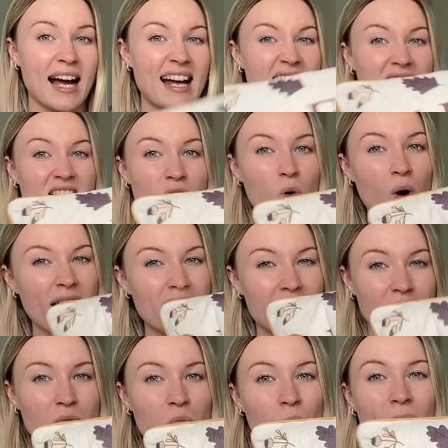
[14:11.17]
and it's quite
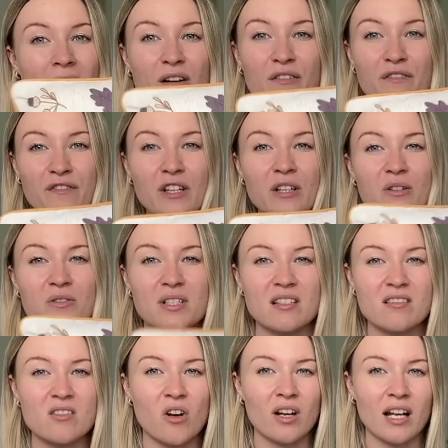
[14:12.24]
well filled,
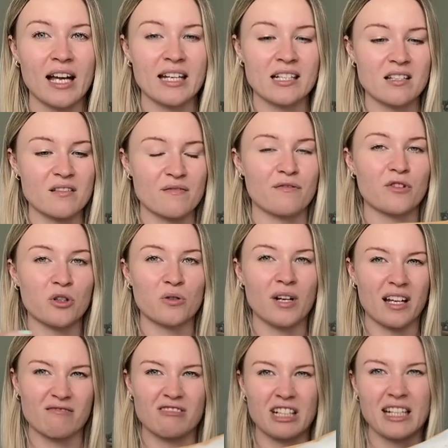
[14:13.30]
it's not like, it doesn't feel
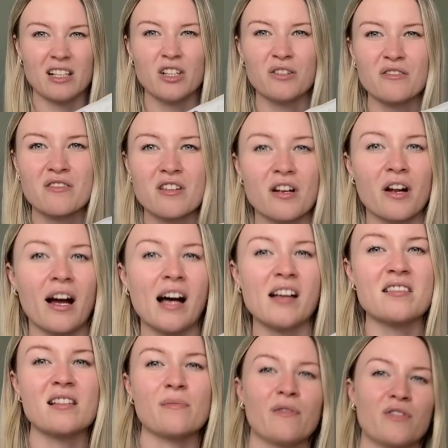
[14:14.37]
like really loose, you know how
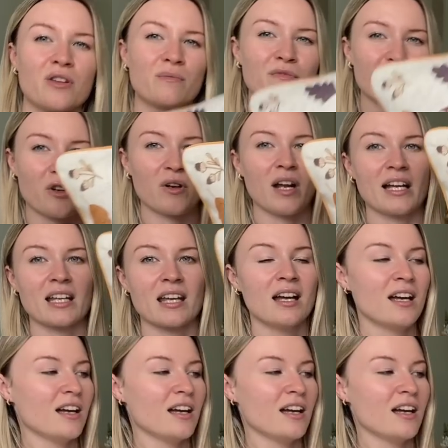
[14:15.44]
some of them feel like